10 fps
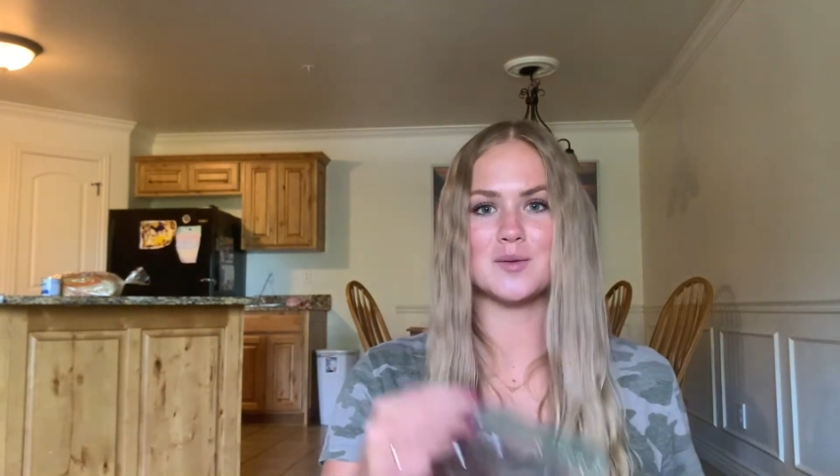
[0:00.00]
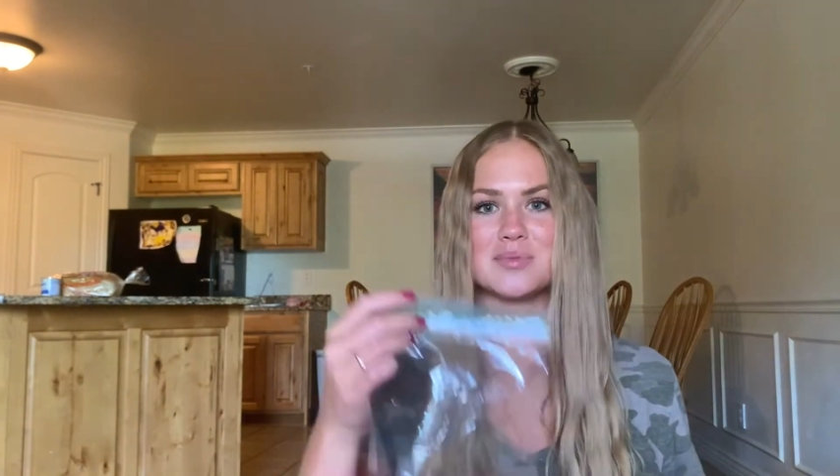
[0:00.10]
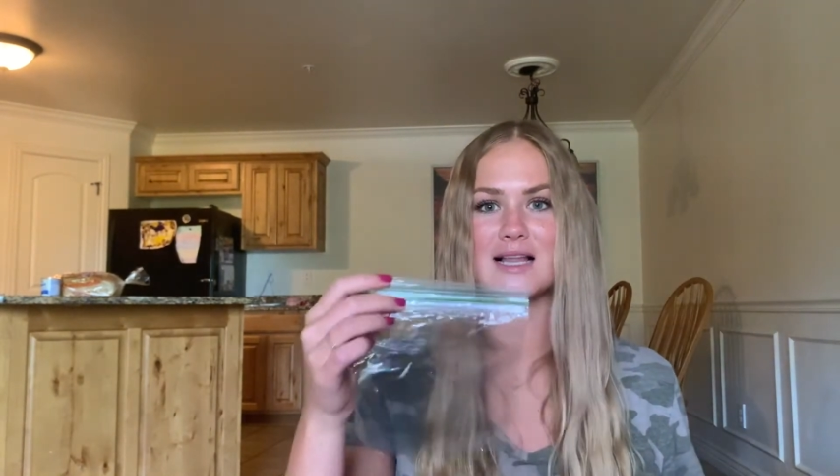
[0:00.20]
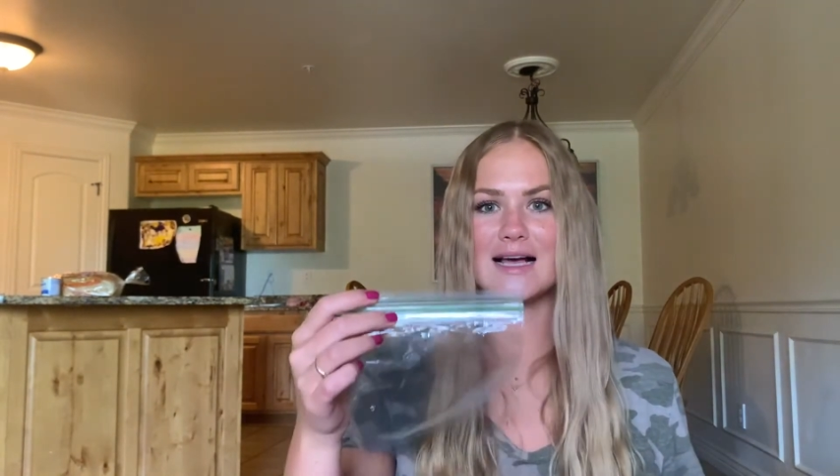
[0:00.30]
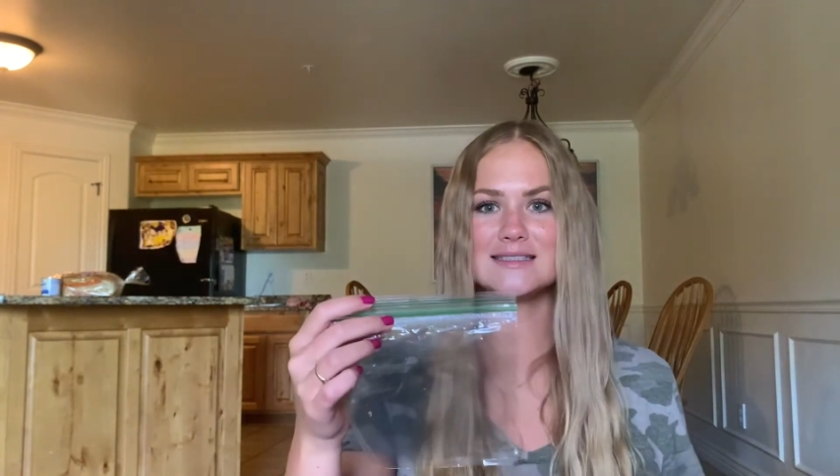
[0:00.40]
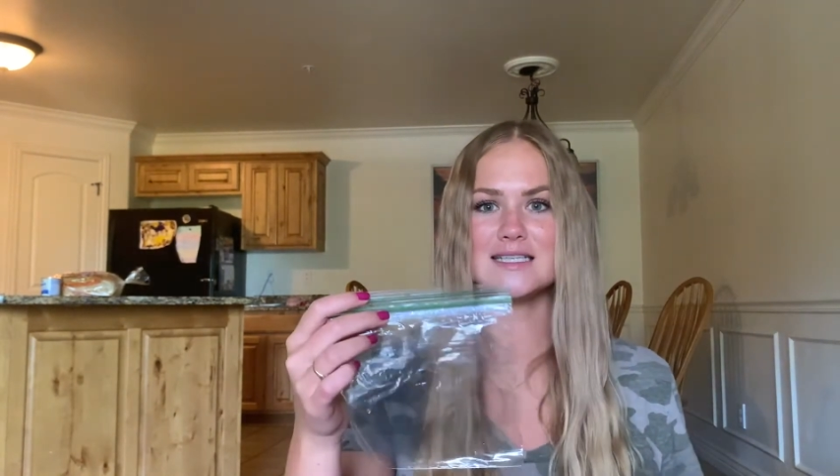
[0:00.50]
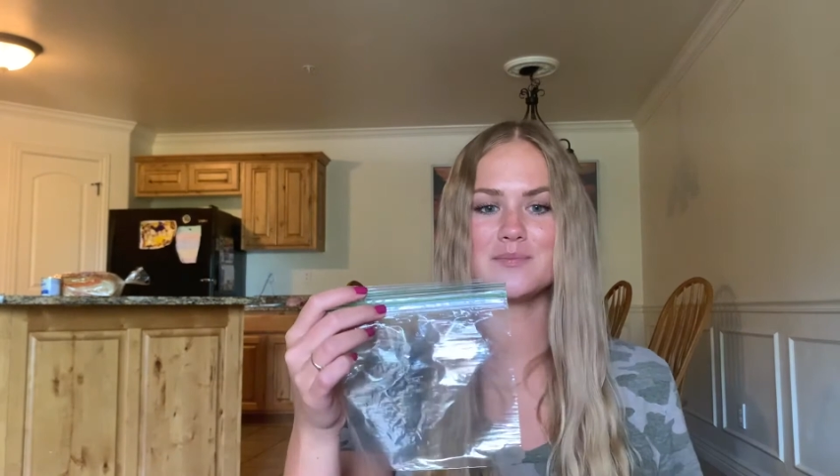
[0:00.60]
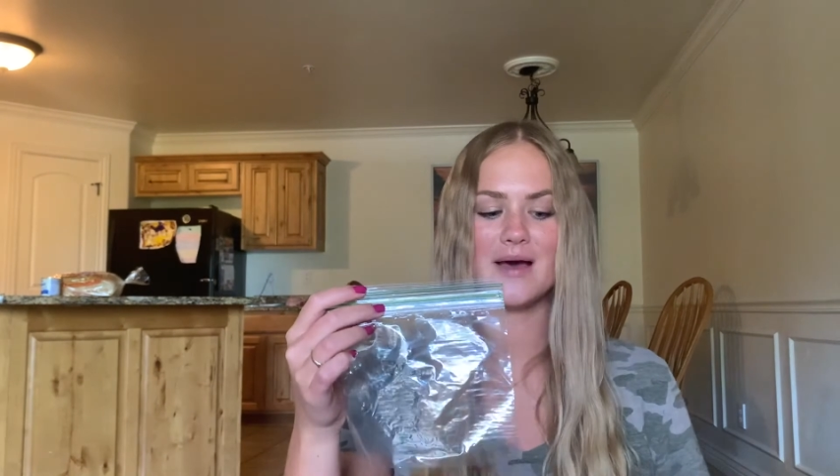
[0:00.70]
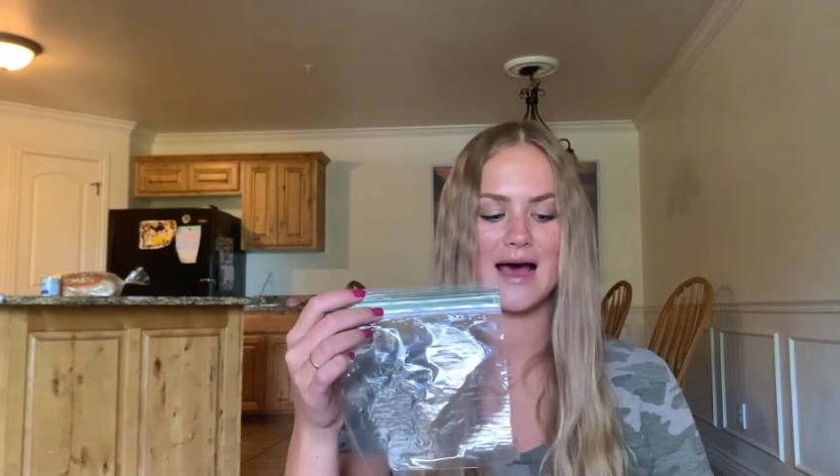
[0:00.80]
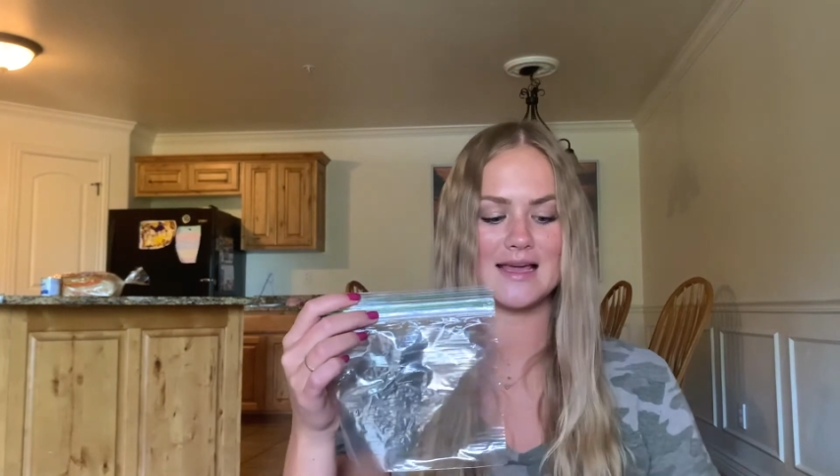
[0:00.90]
a
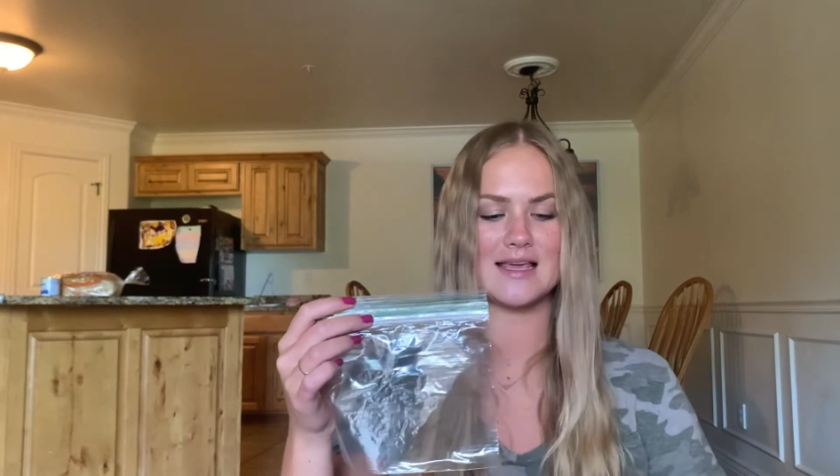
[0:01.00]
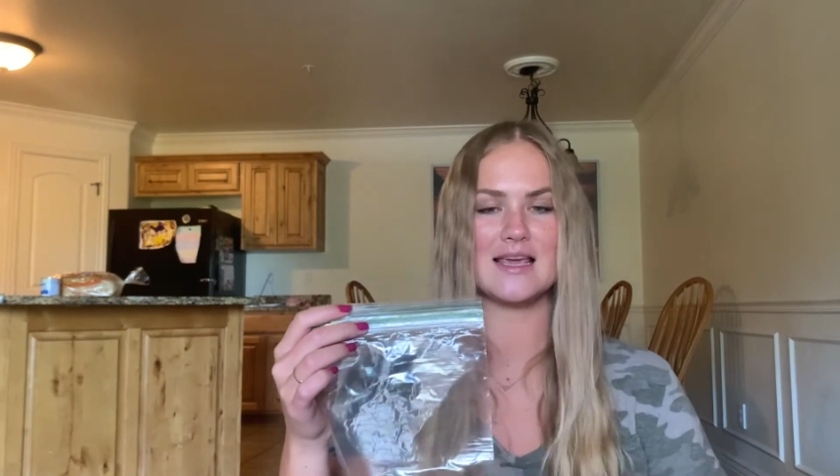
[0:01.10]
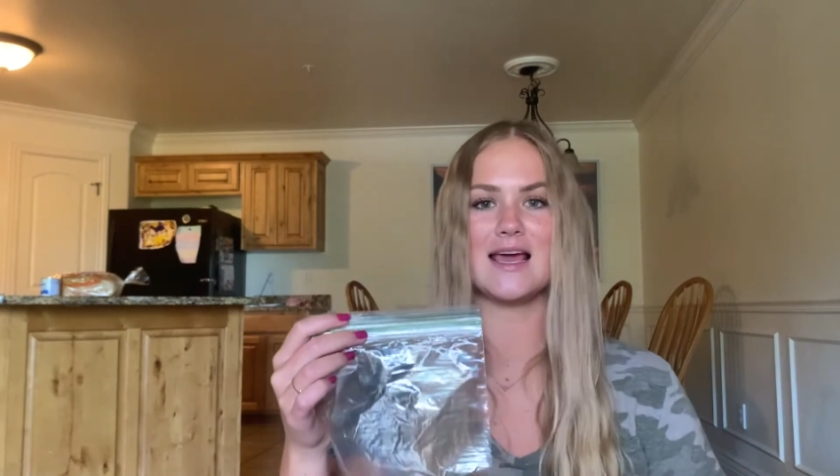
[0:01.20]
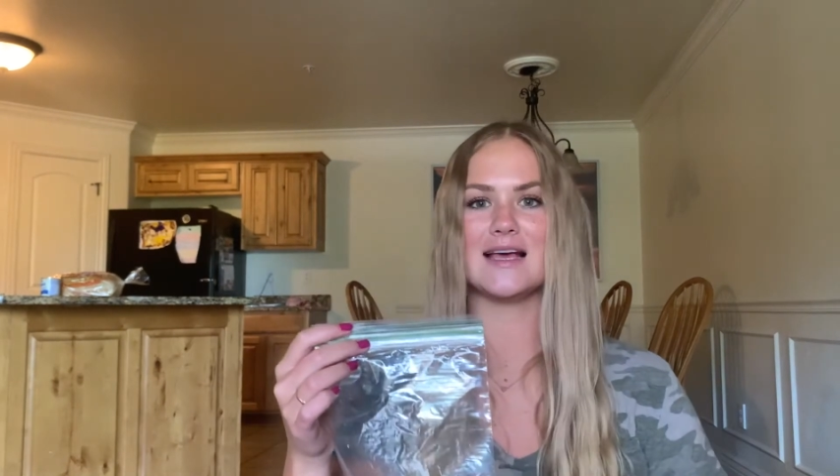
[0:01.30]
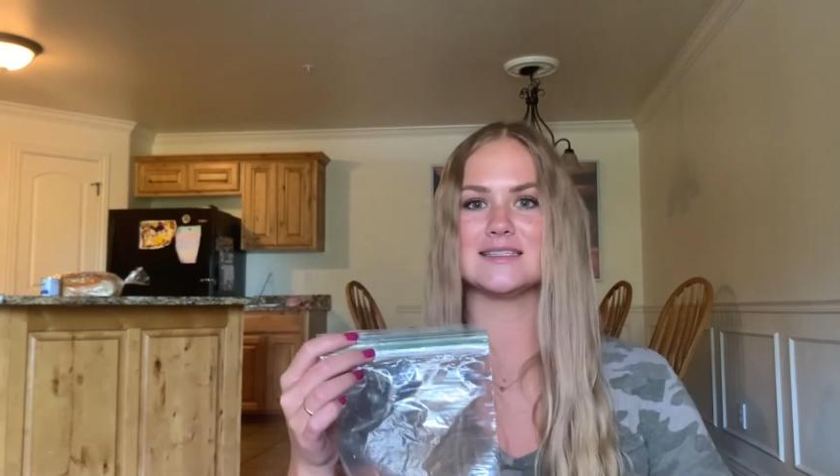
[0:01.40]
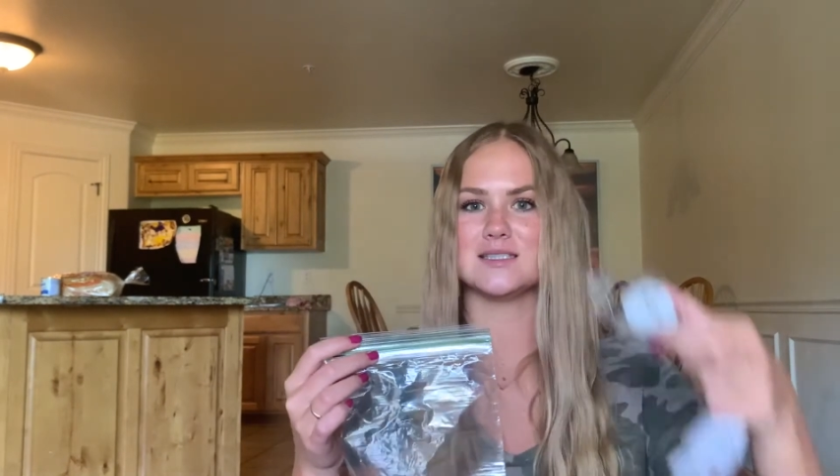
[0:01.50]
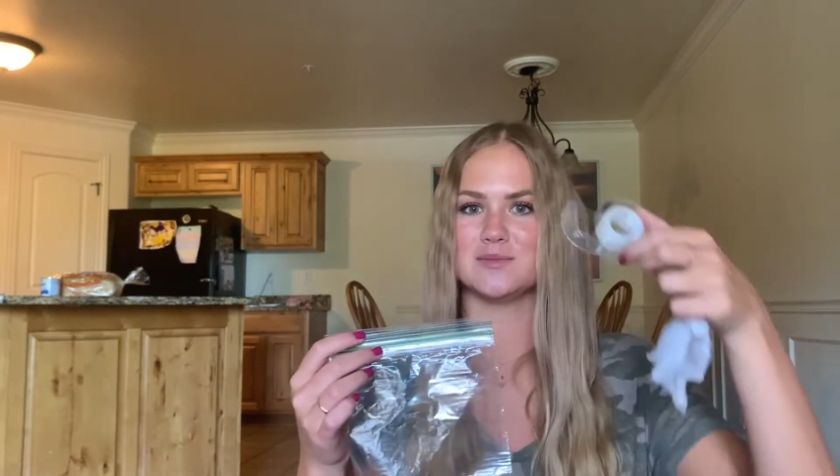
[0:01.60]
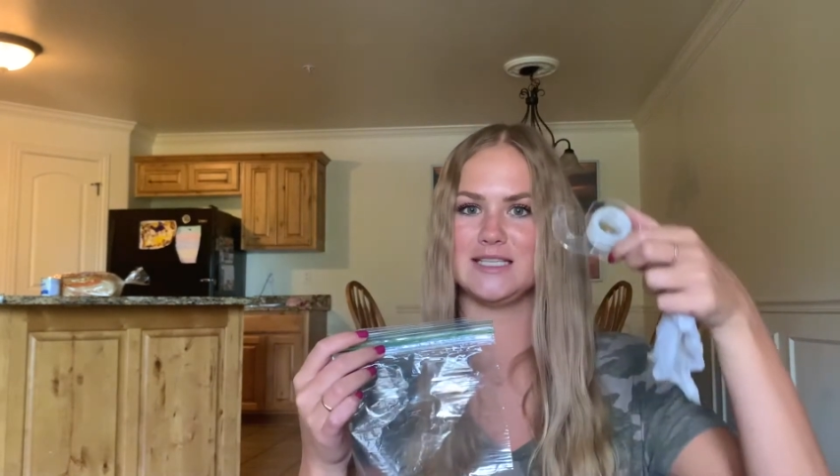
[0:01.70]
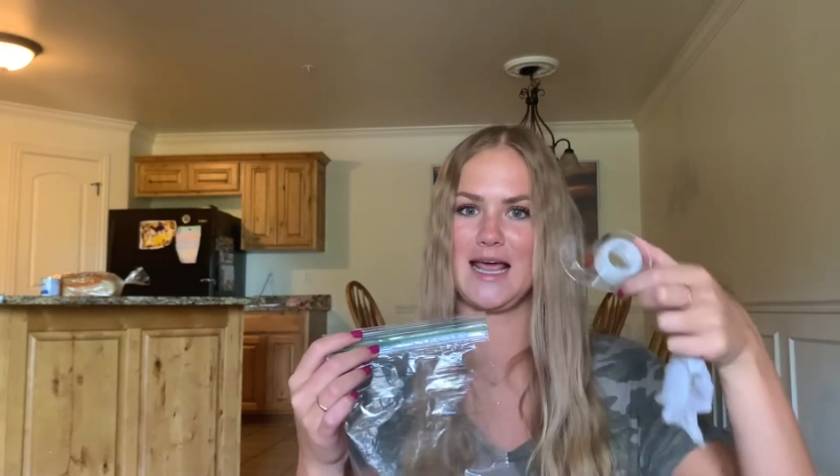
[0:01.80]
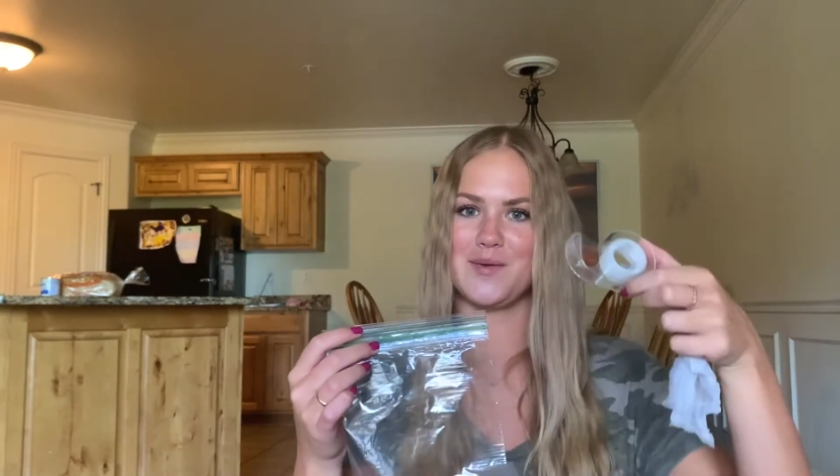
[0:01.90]
plastic baggie and some
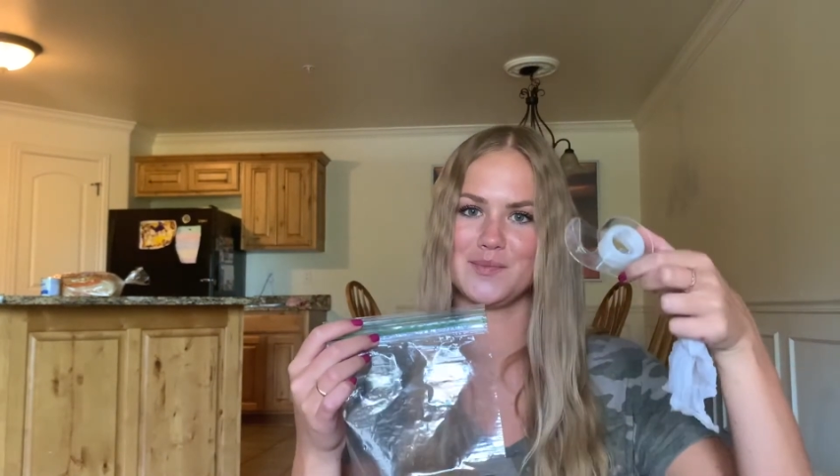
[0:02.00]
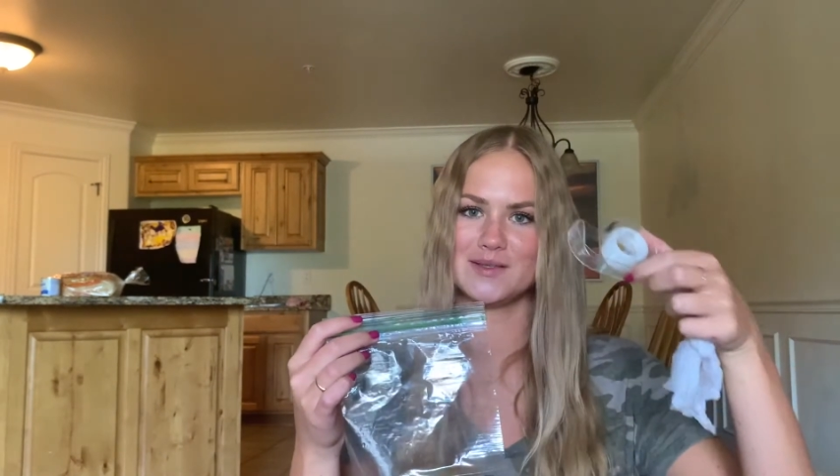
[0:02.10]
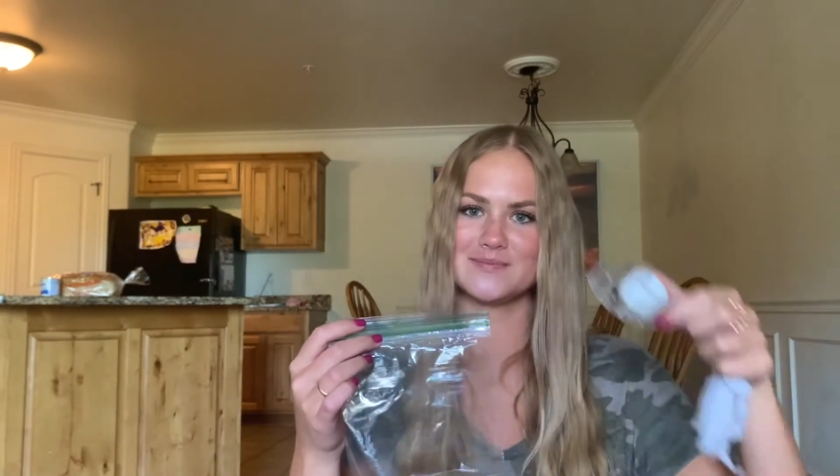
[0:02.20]
tape.